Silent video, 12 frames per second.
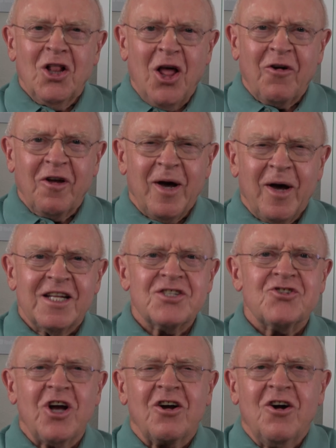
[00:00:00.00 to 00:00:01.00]
Hello, everybody. This
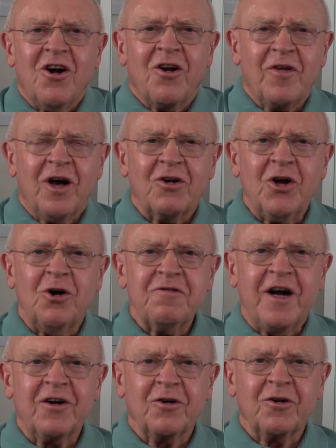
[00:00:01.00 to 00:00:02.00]
is Chuck Carnevale, co
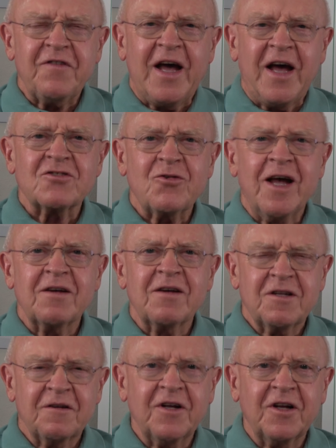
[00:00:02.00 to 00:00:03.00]
founder of
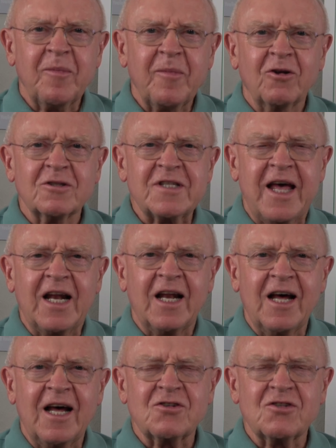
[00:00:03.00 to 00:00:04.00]
FastGraphs, the fundamentals
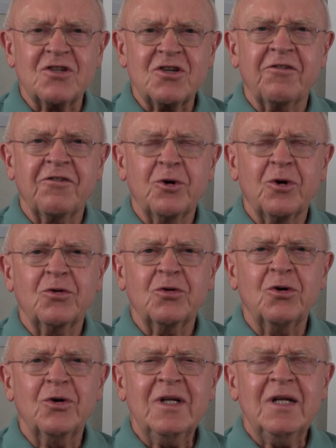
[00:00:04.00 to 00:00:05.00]
analyzer software
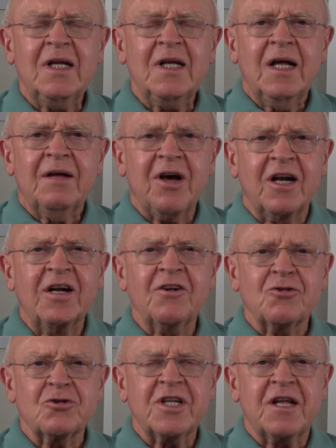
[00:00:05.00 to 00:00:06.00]
tool. I've got an
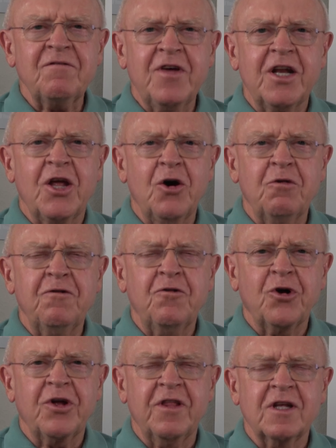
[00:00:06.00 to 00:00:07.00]
interesting video
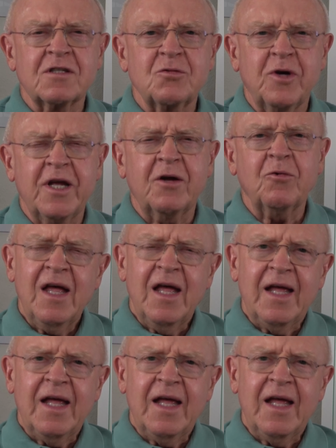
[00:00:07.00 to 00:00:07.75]
for you this week.